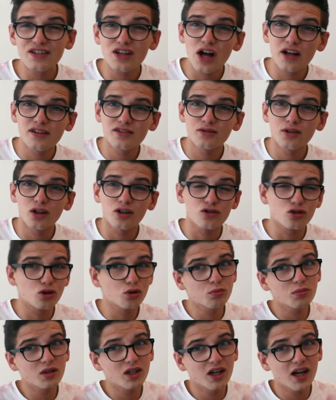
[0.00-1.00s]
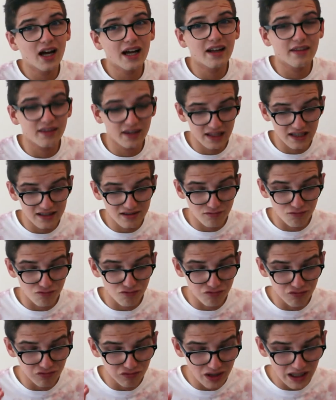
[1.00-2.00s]
this cartoon on Tumblr and I think it's
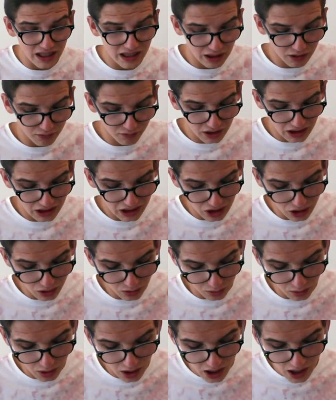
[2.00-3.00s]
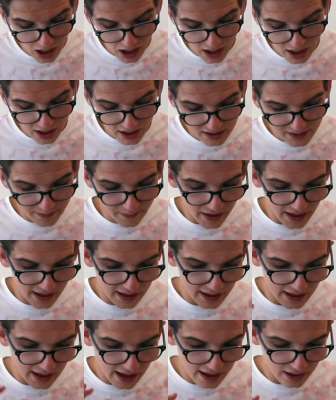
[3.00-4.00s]
really, really cute. It's by
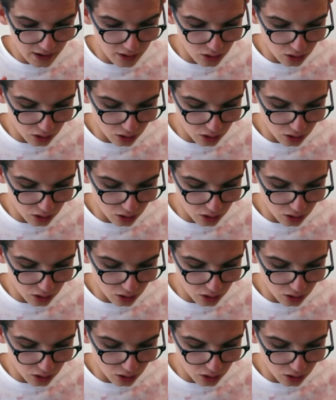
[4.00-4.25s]
a guy